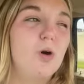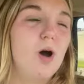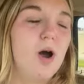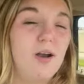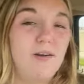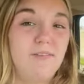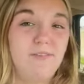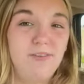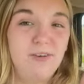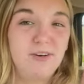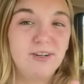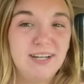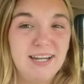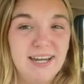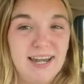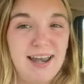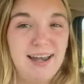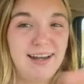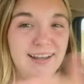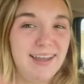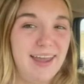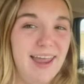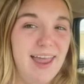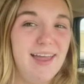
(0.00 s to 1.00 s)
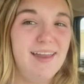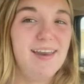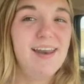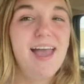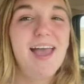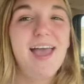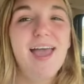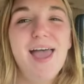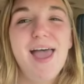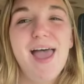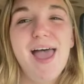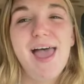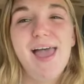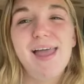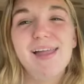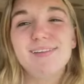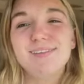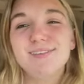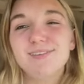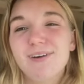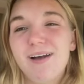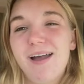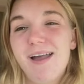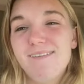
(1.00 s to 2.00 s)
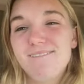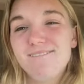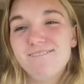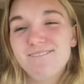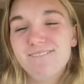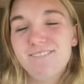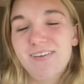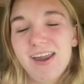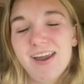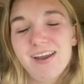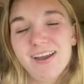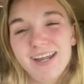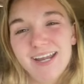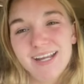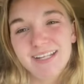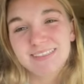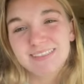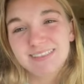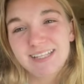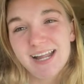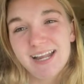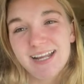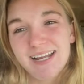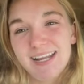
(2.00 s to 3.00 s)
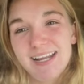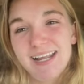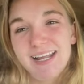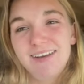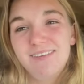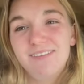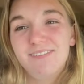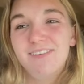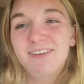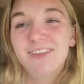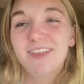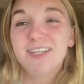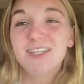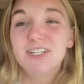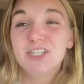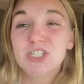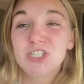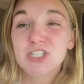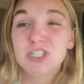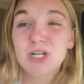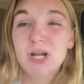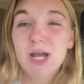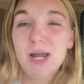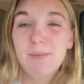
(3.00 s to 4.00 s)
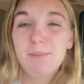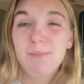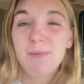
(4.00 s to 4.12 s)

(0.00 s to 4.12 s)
Hartford, Connecticut. And so I'm very excited for this trip,